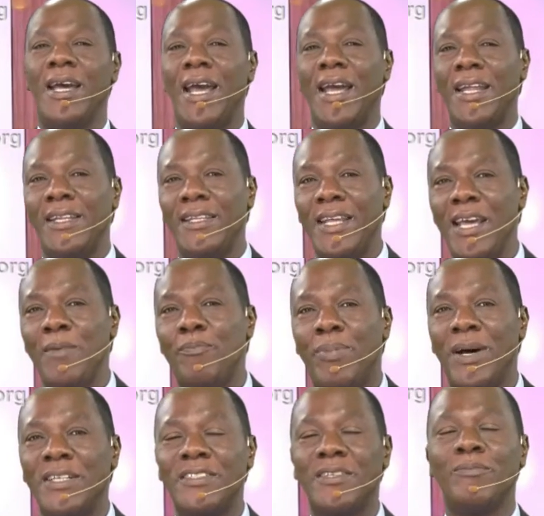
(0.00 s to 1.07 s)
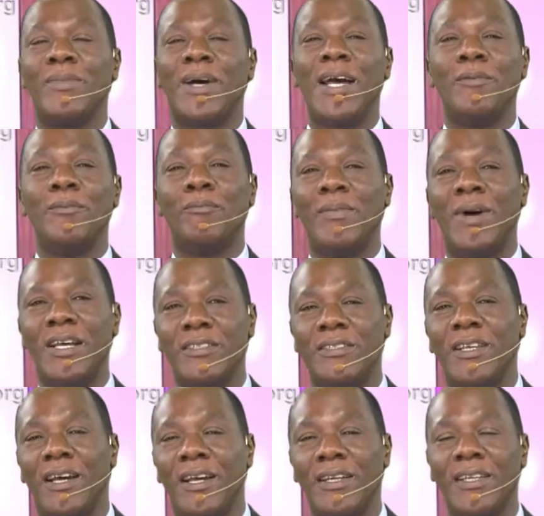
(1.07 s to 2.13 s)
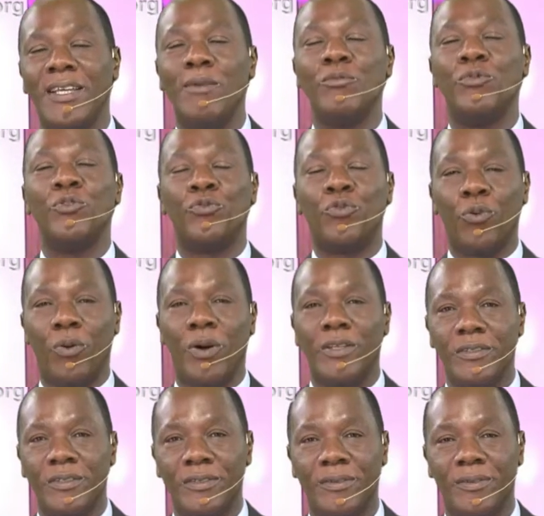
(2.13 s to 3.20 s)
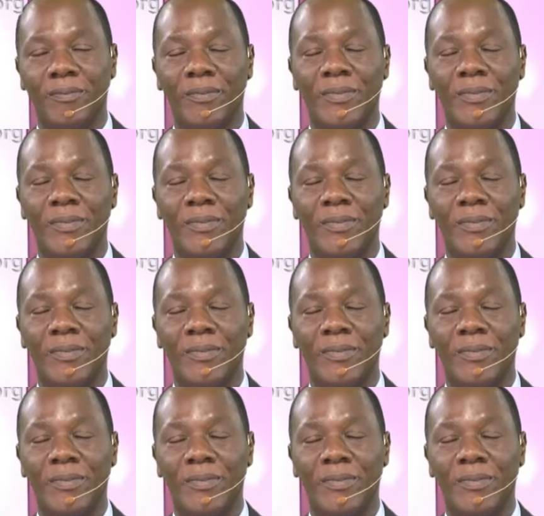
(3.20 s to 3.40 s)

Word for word: And they, passing by Mysia, came to Troas.